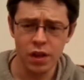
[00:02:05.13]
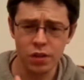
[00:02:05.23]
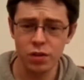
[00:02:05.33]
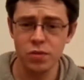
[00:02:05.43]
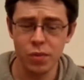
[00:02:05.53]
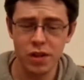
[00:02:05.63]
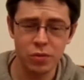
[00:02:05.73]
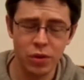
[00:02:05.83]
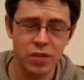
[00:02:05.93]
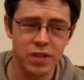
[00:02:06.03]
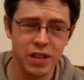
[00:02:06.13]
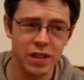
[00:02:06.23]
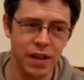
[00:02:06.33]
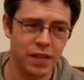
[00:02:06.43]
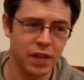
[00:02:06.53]
The reason why you wouldn't have
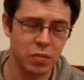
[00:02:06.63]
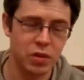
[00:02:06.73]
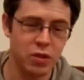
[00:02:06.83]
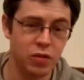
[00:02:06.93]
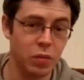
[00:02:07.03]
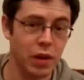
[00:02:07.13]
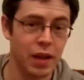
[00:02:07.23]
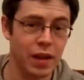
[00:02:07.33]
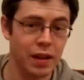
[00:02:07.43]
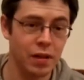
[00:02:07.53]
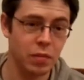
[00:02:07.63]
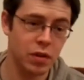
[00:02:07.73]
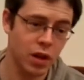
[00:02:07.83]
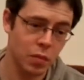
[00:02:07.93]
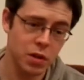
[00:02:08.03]
seen that type of stuff in
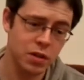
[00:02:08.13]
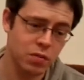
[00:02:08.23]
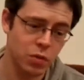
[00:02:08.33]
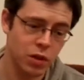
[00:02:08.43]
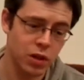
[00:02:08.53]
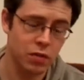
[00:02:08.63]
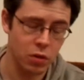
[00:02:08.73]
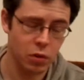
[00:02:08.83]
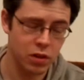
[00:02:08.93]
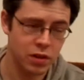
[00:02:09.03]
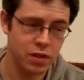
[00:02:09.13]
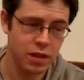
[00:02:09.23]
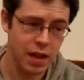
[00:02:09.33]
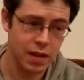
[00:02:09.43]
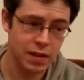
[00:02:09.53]
the competition one, if you watched it to
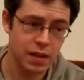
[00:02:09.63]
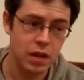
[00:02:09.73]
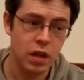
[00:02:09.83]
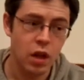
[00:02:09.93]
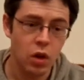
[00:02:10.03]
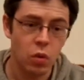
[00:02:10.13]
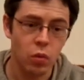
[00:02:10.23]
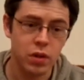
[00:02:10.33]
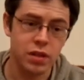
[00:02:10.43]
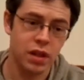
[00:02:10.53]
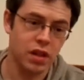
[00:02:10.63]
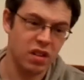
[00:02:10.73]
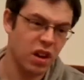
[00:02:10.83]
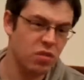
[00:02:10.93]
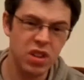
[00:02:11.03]
the end, was that
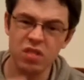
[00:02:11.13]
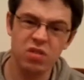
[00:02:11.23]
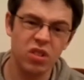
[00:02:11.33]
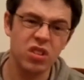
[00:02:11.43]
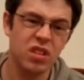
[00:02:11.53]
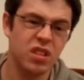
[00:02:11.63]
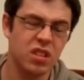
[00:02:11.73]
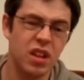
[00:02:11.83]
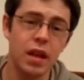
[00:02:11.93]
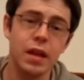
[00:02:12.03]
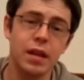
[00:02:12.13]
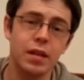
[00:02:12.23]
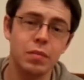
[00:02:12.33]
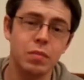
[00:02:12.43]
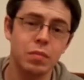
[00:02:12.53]
I reconverted it
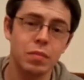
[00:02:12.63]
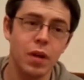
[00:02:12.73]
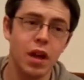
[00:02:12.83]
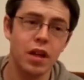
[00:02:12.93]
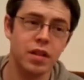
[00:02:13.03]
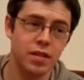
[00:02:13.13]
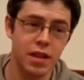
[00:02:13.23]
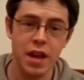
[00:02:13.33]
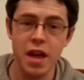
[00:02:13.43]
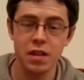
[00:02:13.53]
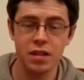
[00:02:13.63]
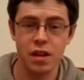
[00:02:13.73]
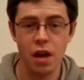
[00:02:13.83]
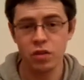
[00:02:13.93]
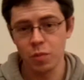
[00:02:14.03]
and then
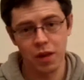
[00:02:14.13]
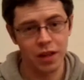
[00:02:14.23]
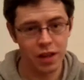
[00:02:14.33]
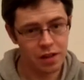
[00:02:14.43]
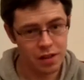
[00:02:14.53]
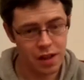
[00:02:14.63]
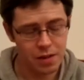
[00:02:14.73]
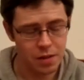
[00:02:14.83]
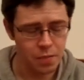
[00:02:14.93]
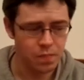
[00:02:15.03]
edited out the beginning and the end.